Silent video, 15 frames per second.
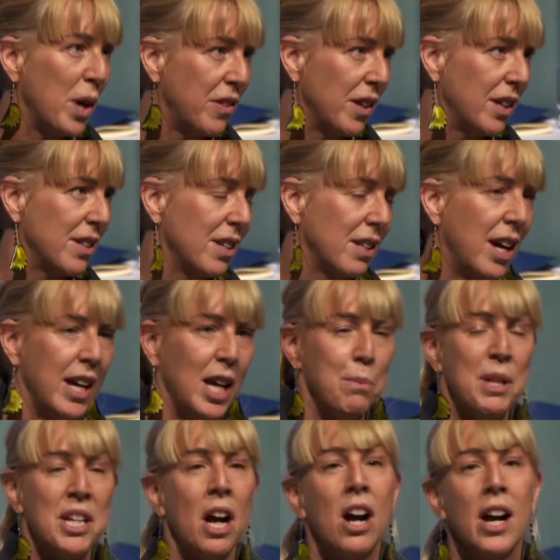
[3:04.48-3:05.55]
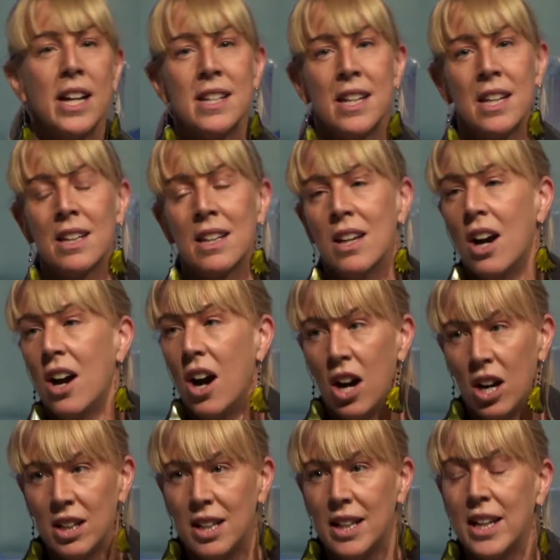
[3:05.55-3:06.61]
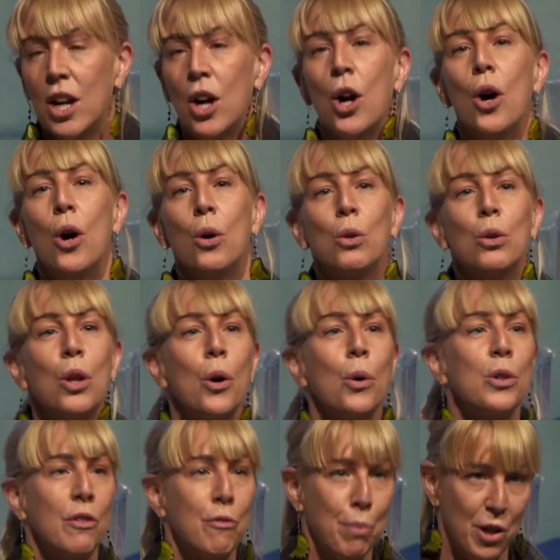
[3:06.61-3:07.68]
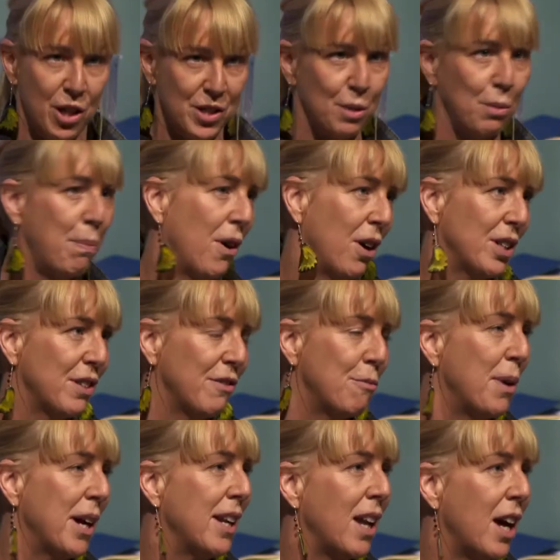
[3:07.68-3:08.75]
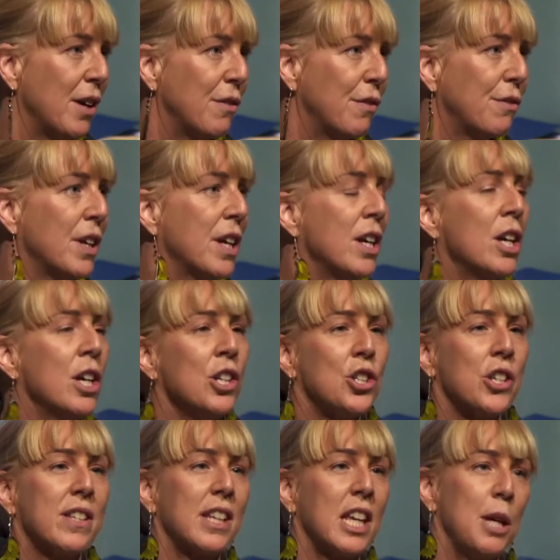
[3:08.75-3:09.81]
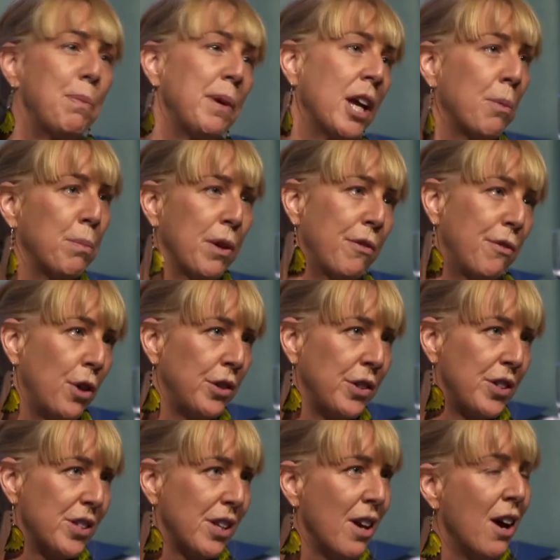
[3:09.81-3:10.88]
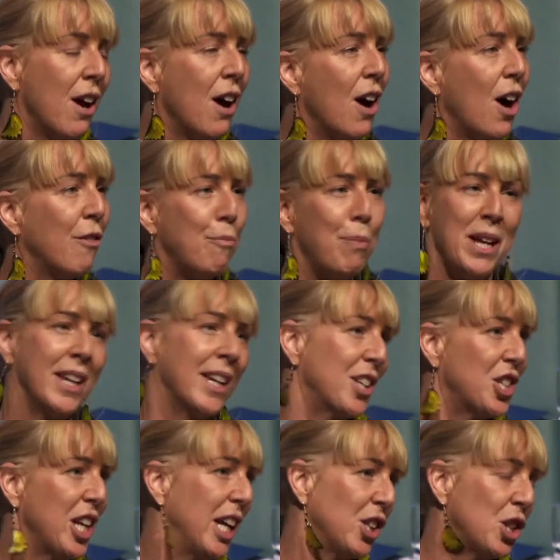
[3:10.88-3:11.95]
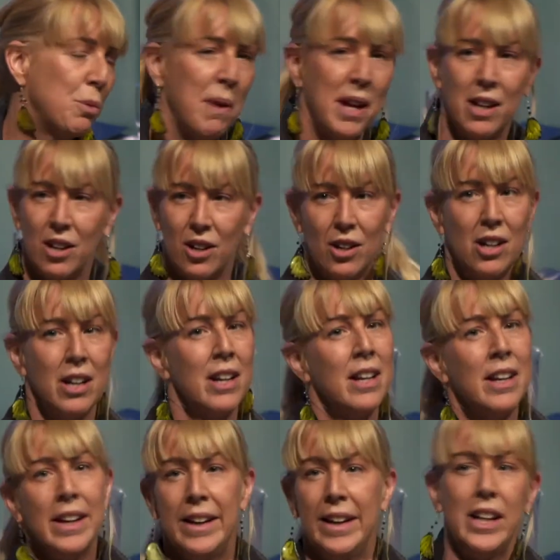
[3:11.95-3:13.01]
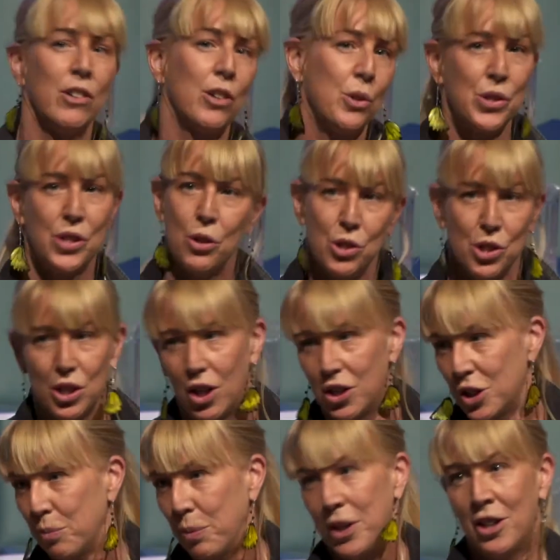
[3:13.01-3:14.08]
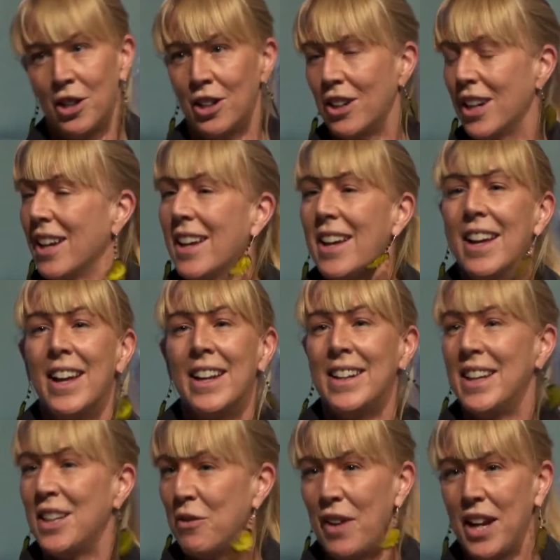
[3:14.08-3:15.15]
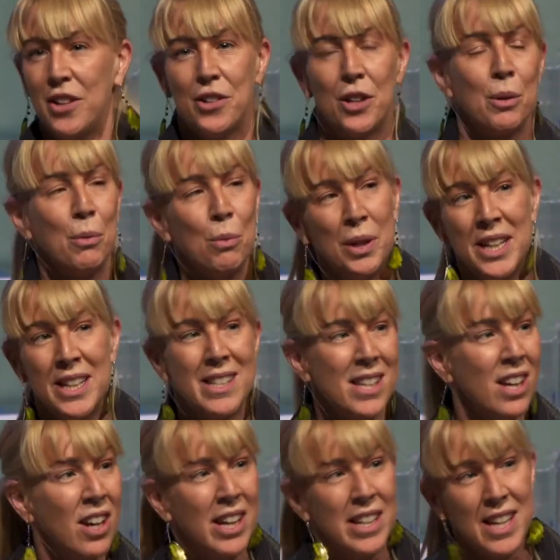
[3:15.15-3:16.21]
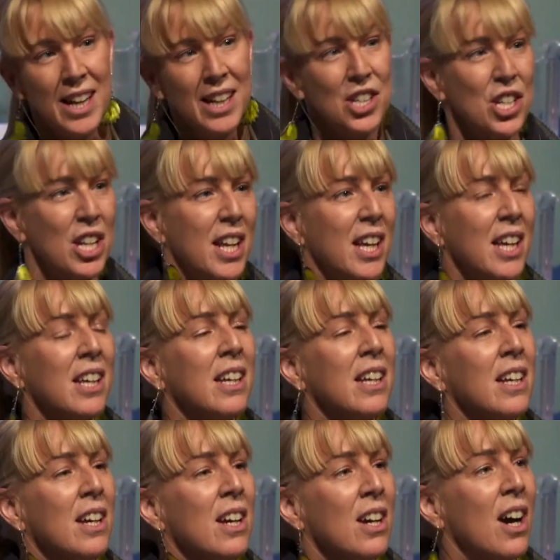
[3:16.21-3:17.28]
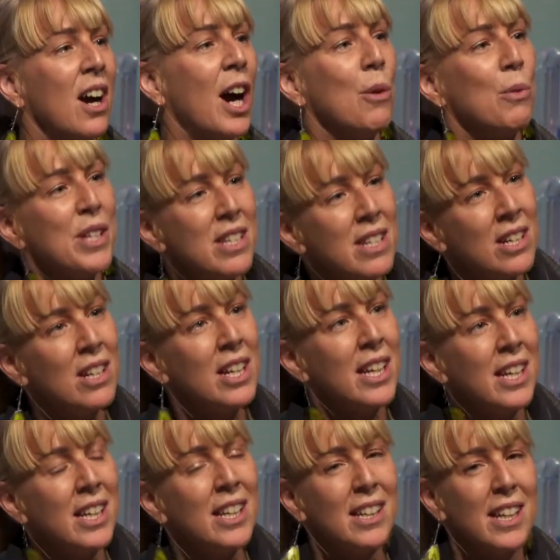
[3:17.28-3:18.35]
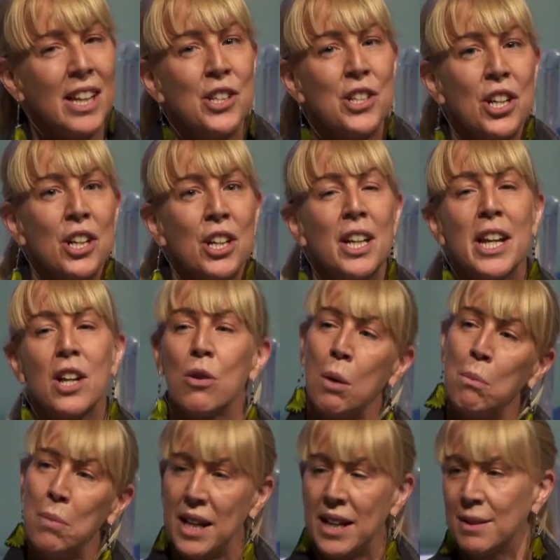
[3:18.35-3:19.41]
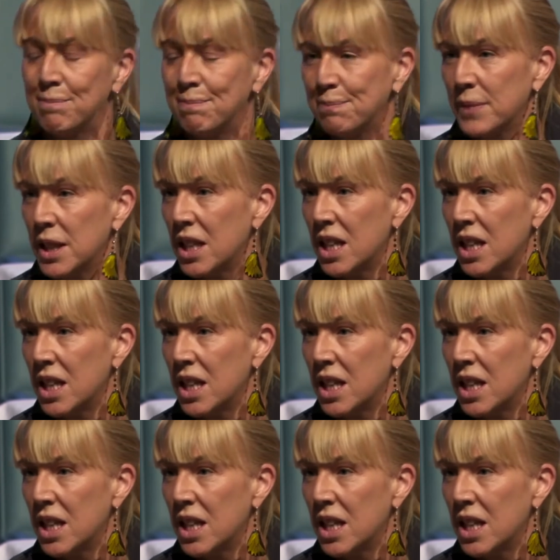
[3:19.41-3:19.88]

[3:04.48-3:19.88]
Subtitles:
with it, I had been hiding, oddly, a whole load of personal parts of my life, just keeping up the front of being a change maker, a hero social entrepreneur, an innovator. When inside, actually, I was nearly internally crumbling.